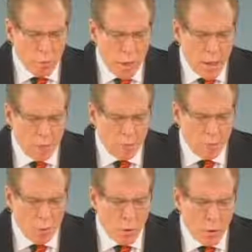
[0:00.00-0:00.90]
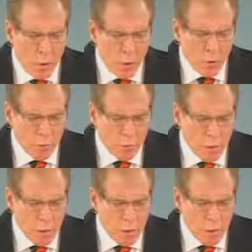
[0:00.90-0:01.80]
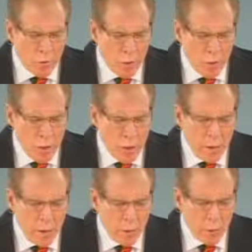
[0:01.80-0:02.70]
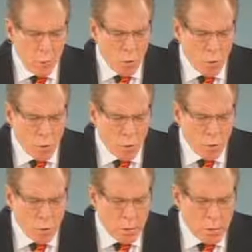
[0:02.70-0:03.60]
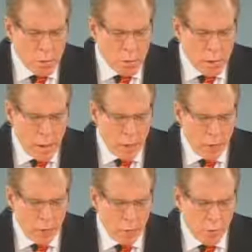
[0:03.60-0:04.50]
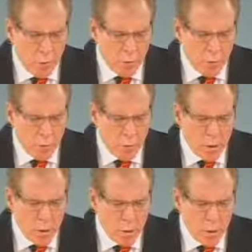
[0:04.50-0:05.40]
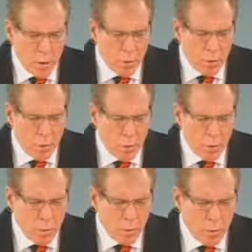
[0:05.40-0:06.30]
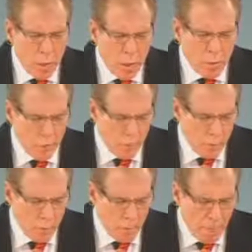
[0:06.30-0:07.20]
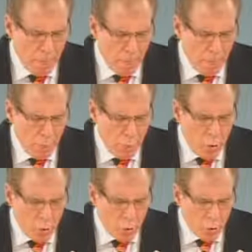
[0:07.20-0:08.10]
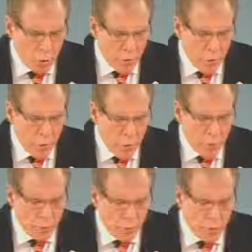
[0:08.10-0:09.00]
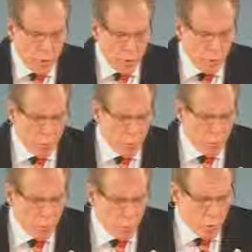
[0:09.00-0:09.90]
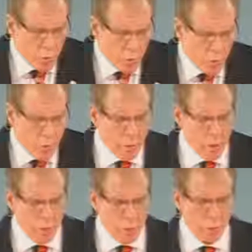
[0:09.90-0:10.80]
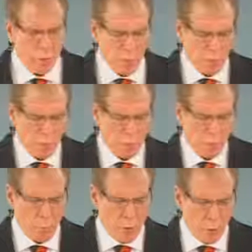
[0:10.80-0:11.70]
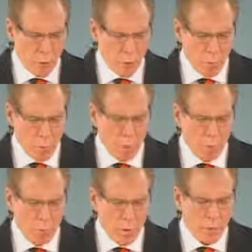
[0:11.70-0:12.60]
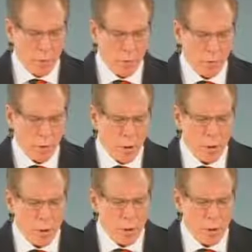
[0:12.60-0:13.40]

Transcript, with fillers: died for us, so that he did all the work, and it's not something dependent upon us. If you've never trusted Christ as Savior, this is your opportunity to do so. Right where you are, right where you sit,